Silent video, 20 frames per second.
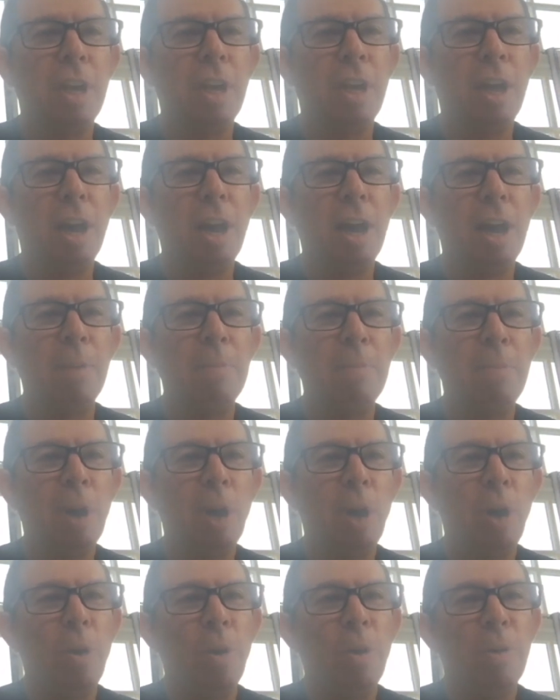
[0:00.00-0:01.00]

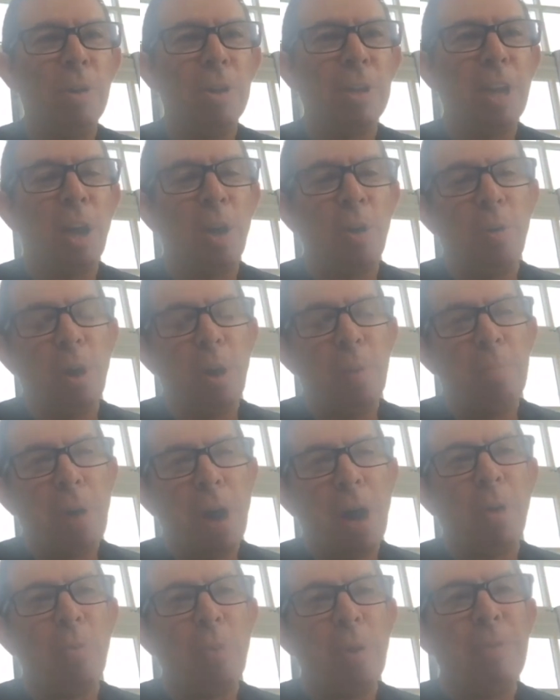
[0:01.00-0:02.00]
You know,
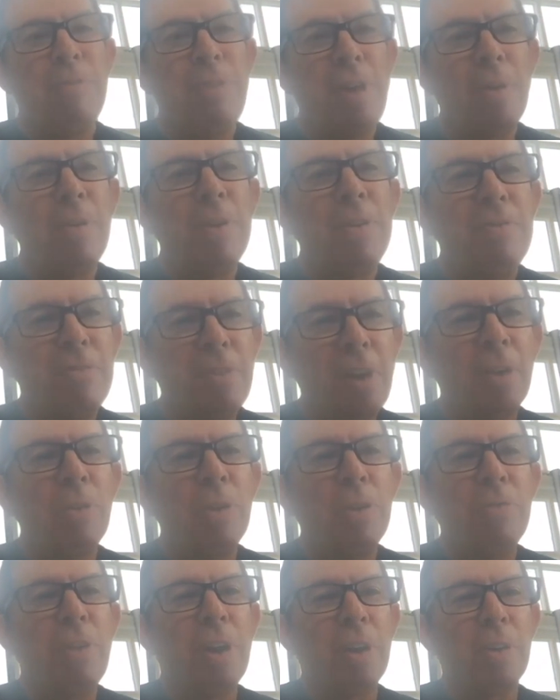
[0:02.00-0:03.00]
but we're very,
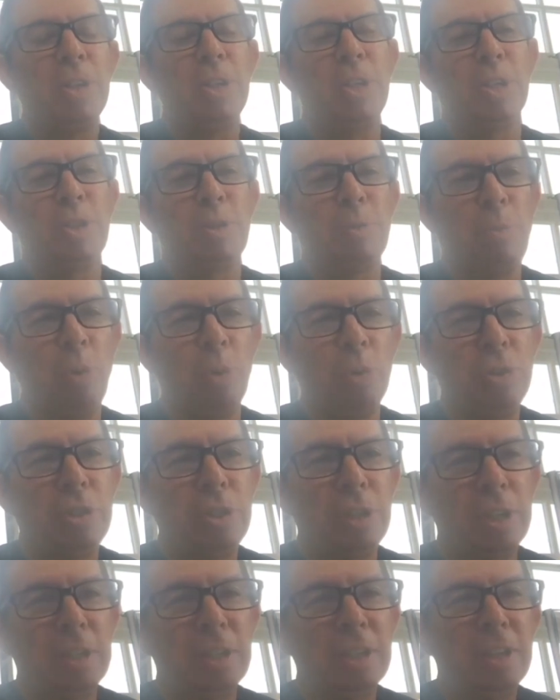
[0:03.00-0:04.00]
very, very
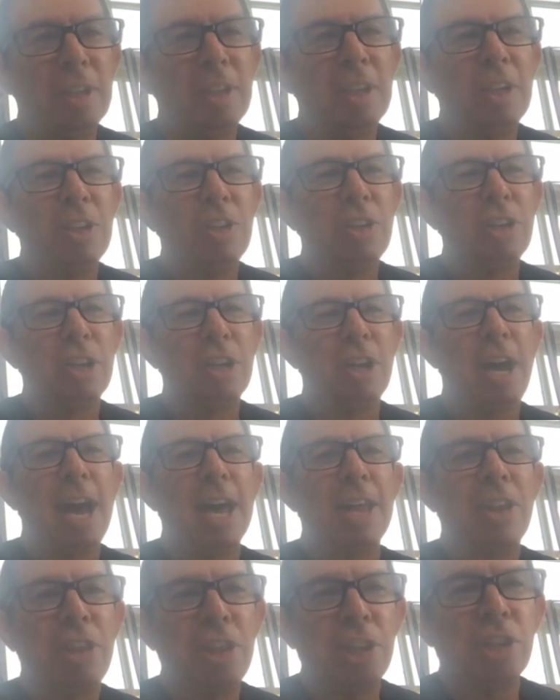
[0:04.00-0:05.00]
disappointed that
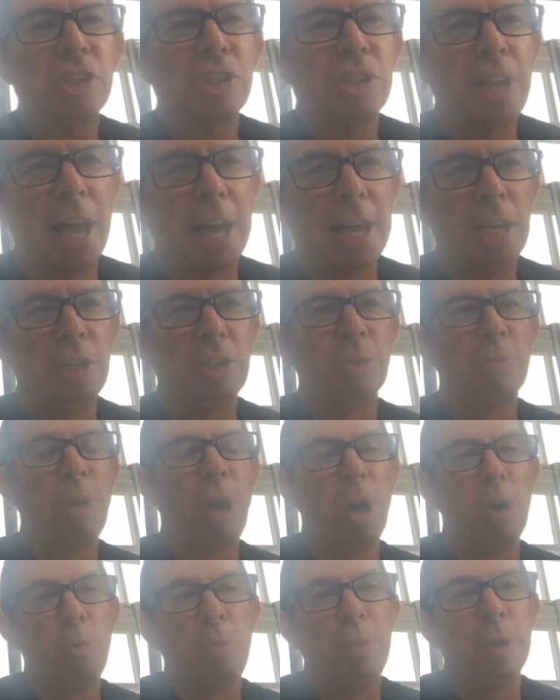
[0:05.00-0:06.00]
at this stage, and we're
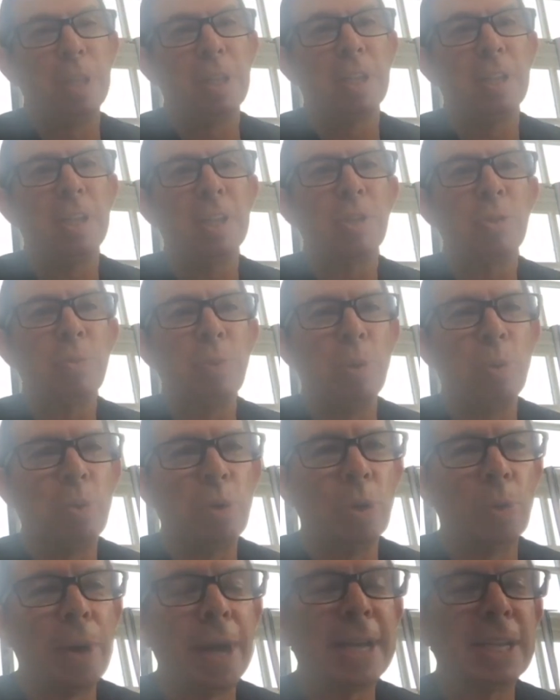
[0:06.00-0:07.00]
hoping that this will
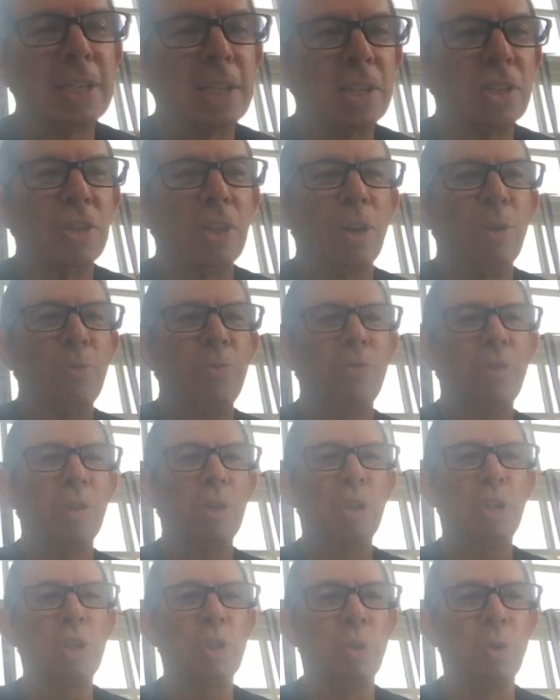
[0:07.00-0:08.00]
correct itself
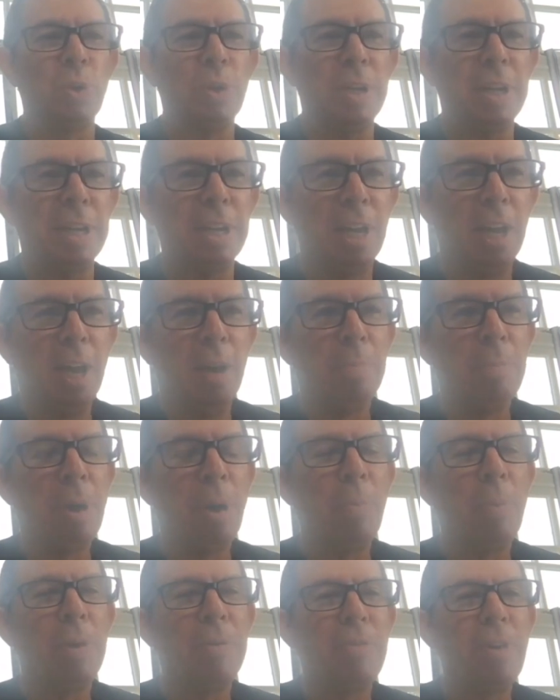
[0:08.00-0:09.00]
very shortly,
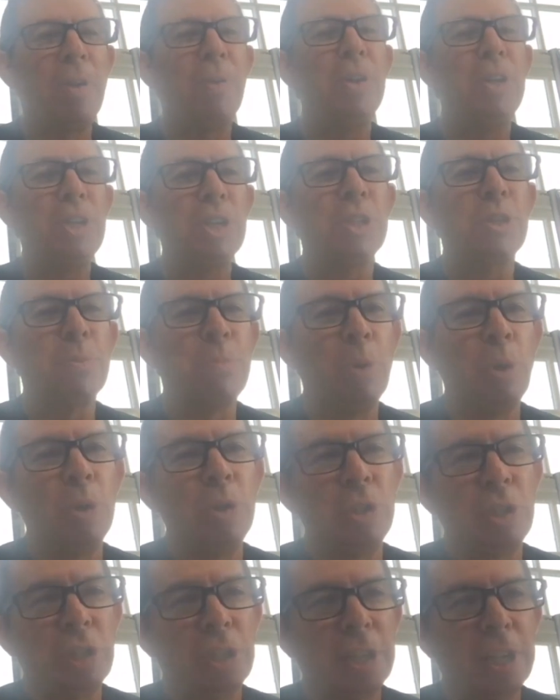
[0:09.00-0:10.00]
but we're very
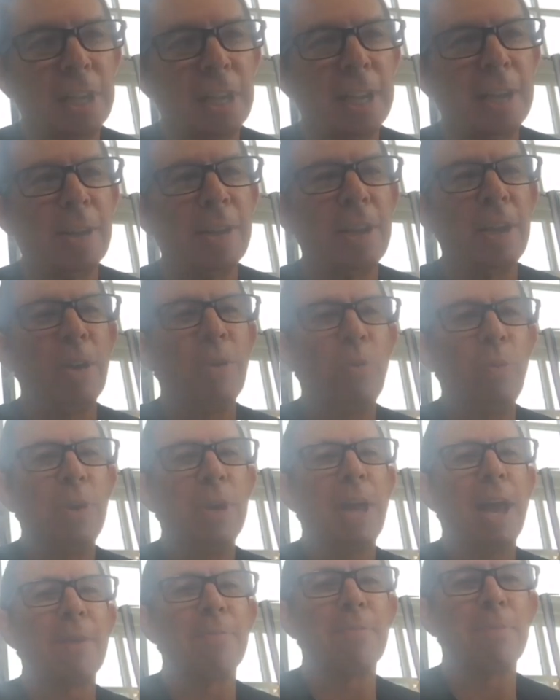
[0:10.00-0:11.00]
disappointed that we
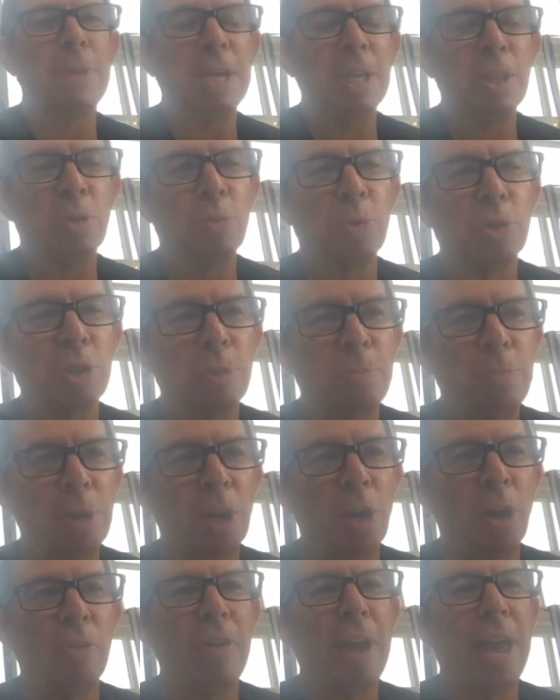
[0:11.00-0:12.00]
haven't been the
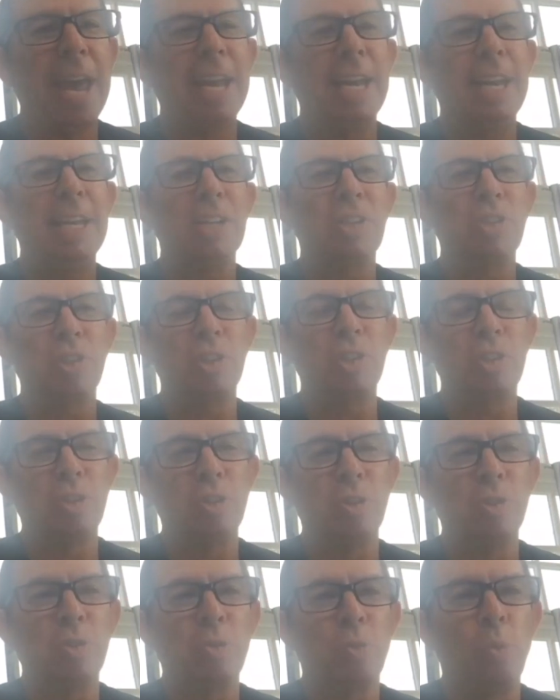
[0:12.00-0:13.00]
recipient of any
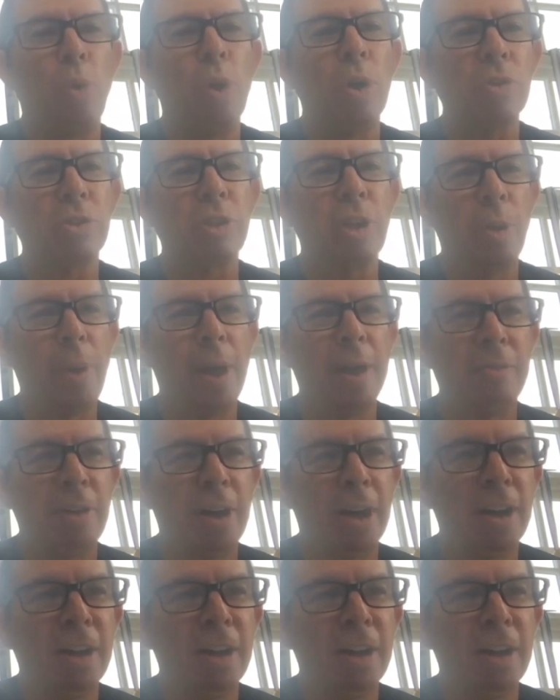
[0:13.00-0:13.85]
assistance whatsoever